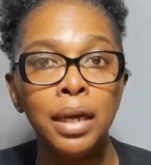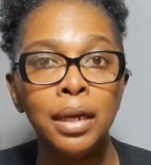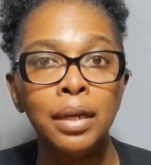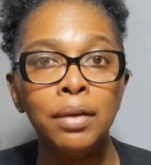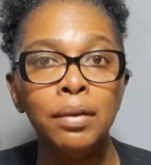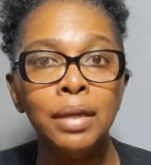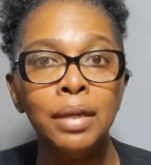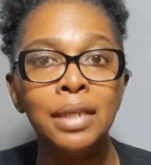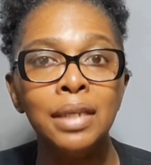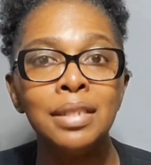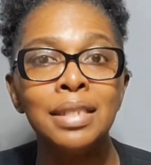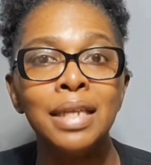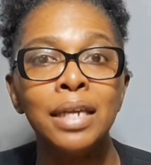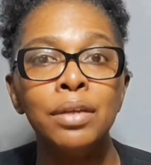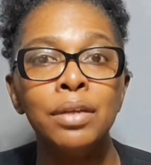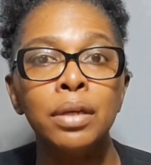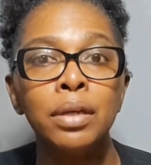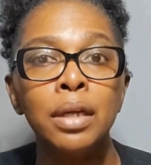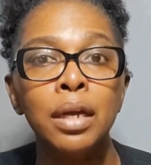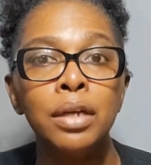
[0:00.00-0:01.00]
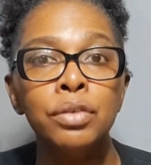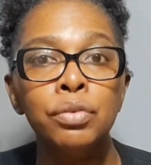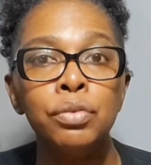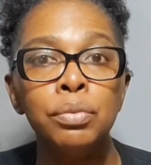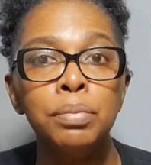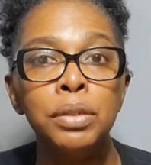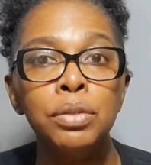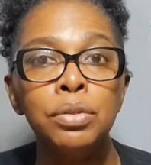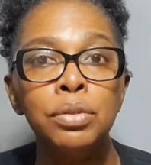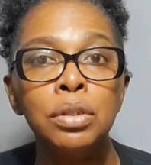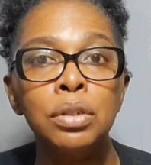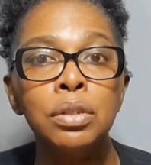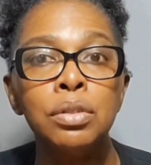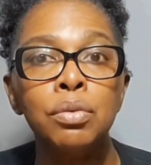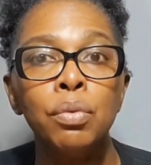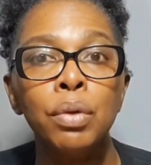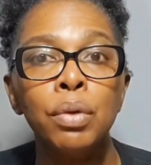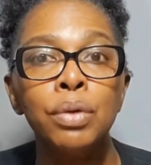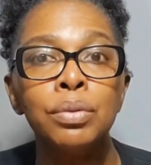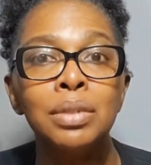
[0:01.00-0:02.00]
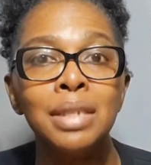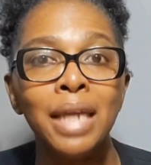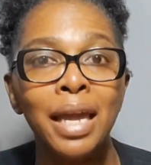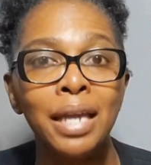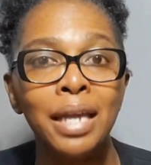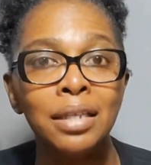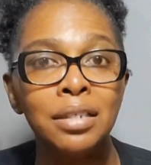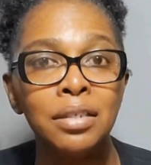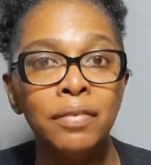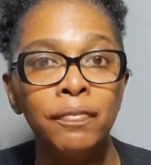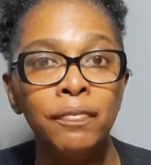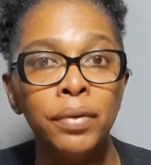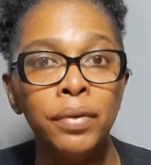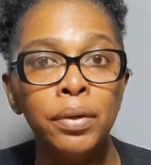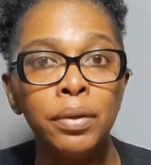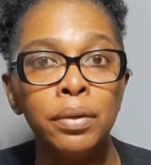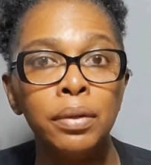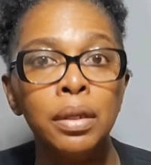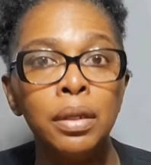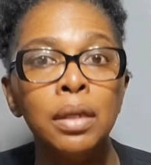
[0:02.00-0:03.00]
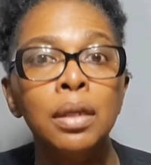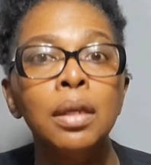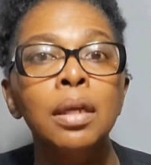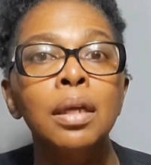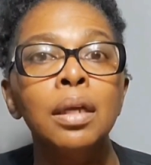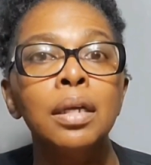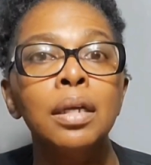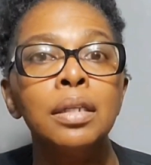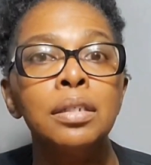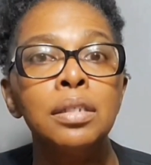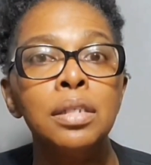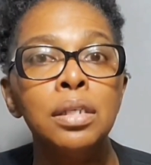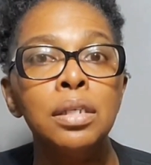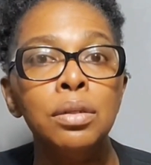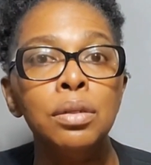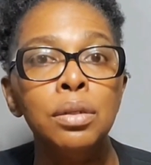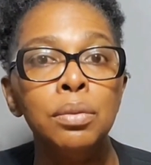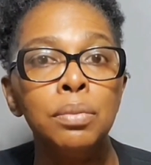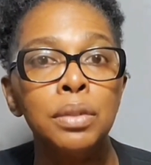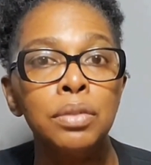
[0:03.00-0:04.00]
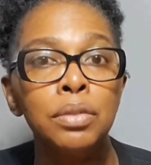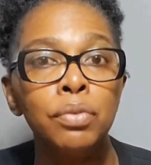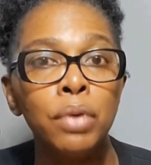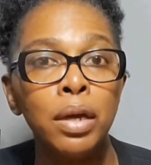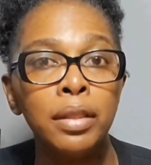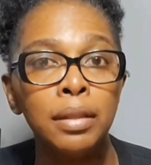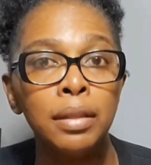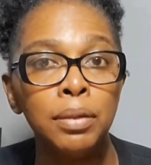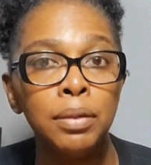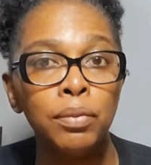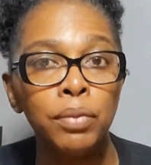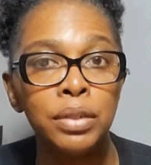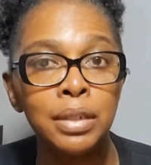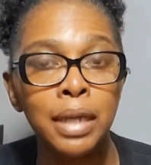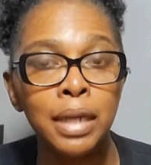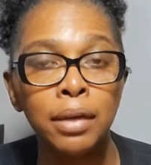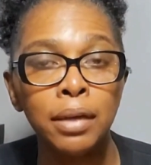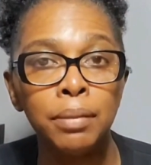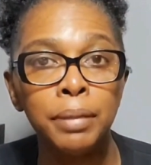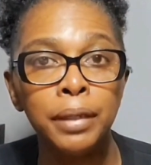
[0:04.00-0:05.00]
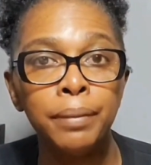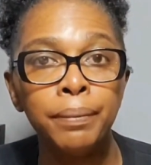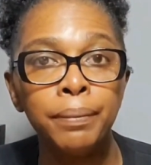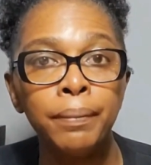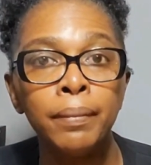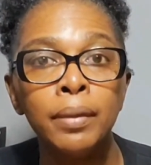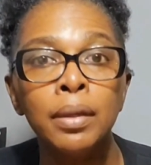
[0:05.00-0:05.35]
IRA is that your contributions grow tax deferred until you withdraw them in retirement.